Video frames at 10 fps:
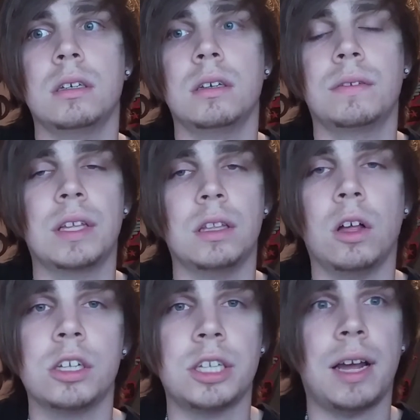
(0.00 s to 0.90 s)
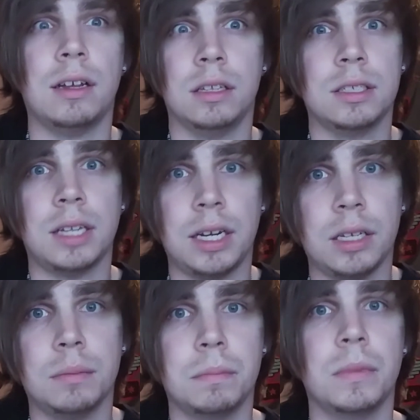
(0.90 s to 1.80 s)
if they launch out of the
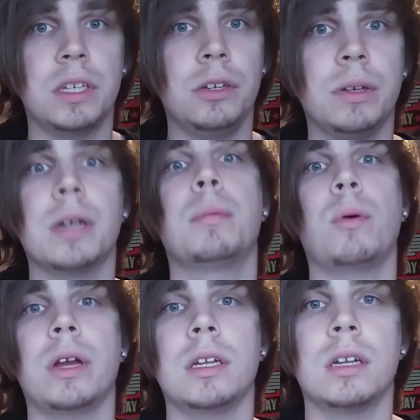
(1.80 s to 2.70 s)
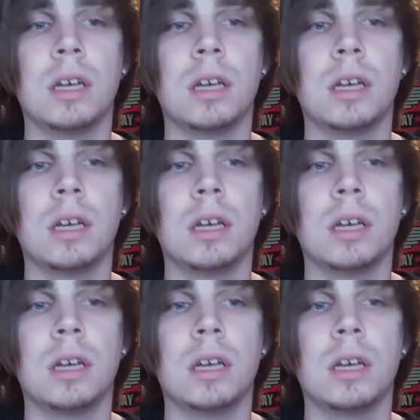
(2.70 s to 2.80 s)
stadium, then you get a point.